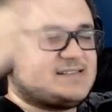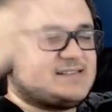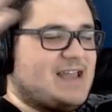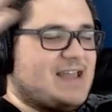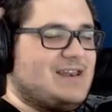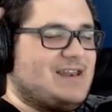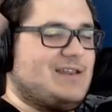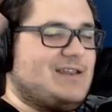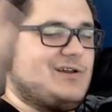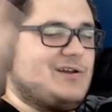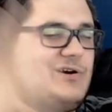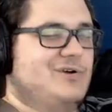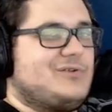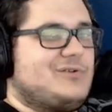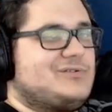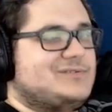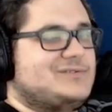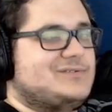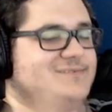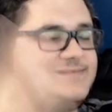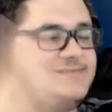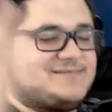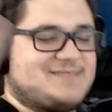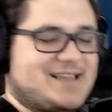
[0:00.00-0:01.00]
I know
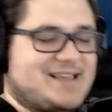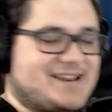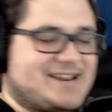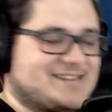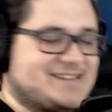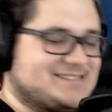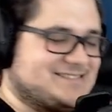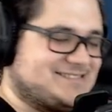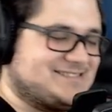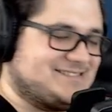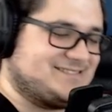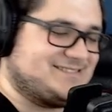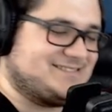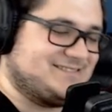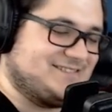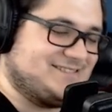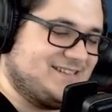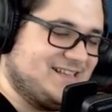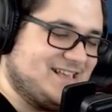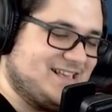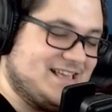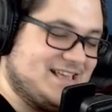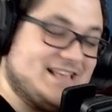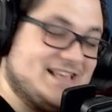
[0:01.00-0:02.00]
that is
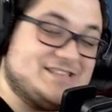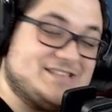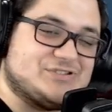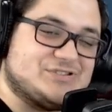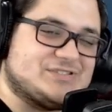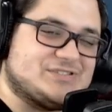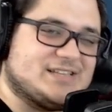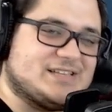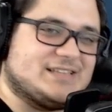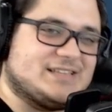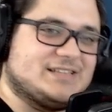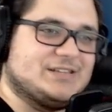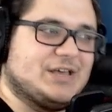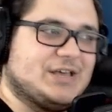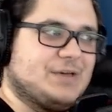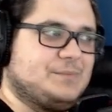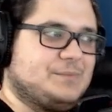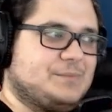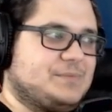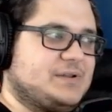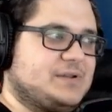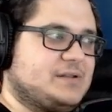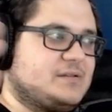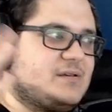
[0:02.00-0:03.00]
easier said than done,
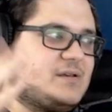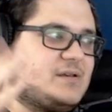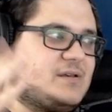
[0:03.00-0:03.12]
but